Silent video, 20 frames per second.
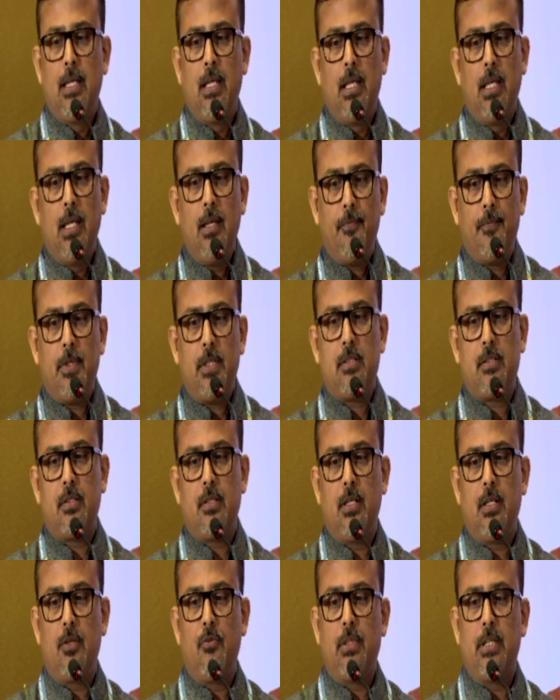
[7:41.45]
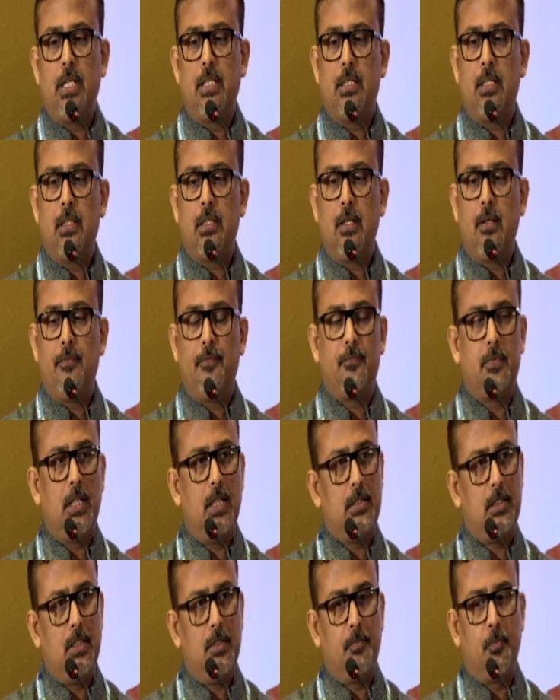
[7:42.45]
If it's the rotator cuff
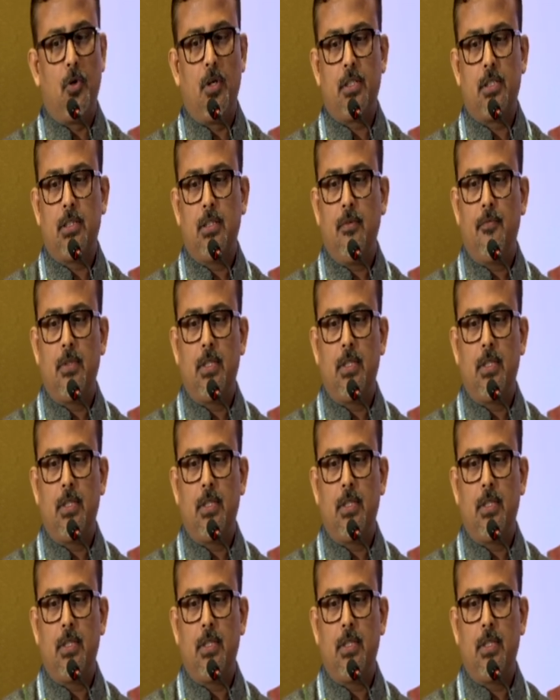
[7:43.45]
test is positive,